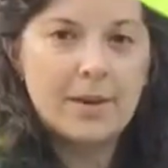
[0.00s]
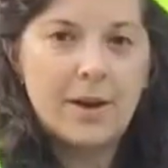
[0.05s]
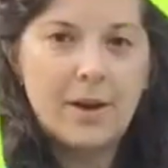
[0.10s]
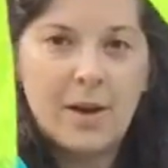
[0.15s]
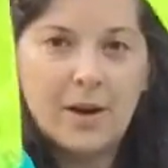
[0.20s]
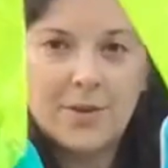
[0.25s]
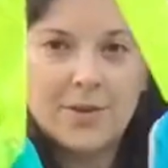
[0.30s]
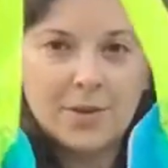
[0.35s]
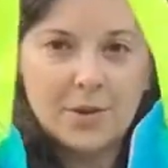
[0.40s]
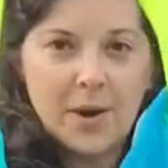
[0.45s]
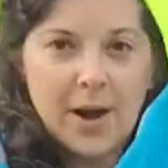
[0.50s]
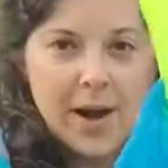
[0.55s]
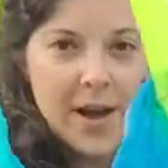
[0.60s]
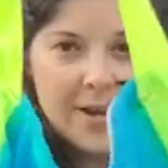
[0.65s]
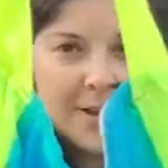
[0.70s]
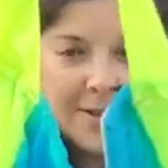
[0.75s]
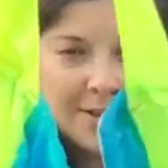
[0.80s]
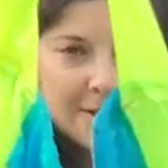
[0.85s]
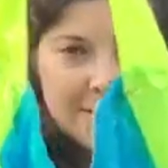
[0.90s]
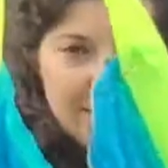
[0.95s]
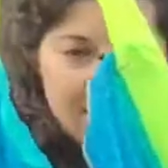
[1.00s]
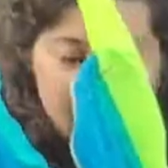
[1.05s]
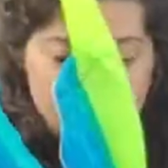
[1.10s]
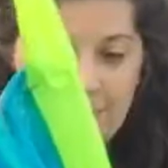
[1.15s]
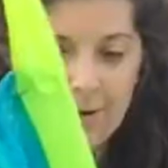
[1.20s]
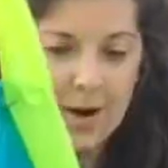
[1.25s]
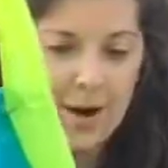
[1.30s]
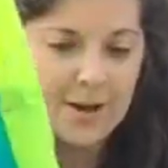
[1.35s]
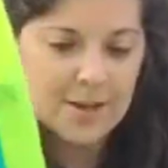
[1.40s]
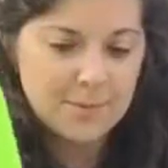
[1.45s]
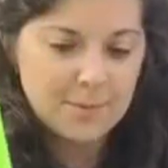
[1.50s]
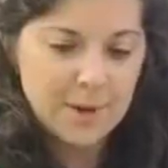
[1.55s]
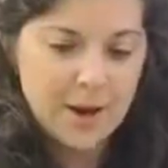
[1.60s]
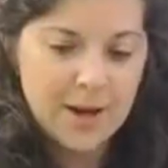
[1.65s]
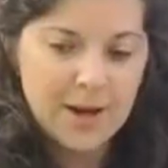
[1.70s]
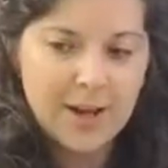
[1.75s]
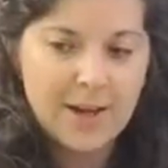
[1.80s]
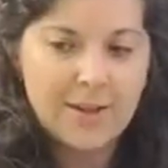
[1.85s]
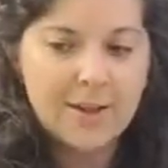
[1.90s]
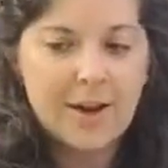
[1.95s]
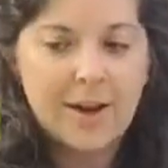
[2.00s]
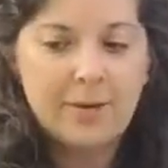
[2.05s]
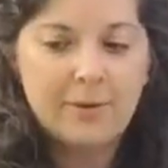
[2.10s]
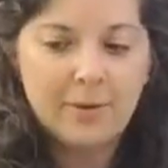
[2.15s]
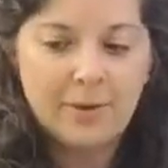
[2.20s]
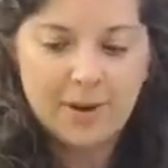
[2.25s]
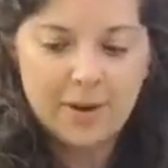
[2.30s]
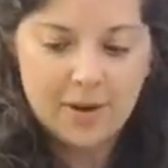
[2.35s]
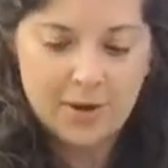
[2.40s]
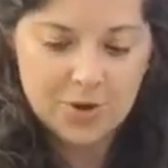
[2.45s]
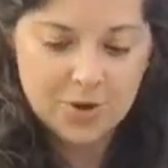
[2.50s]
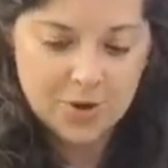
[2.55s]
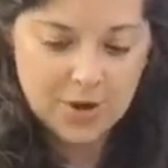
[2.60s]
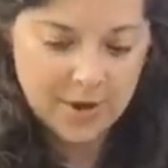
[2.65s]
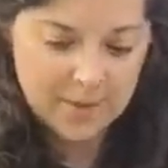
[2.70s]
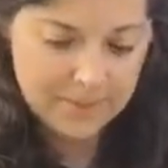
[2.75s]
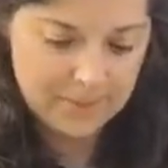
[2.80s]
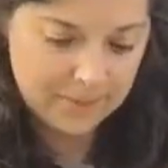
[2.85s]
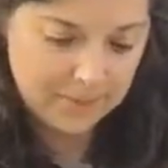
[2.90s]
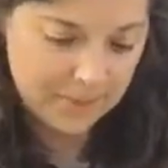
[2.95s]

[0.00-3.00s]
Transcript: Also has a crossbody that I really enjoy.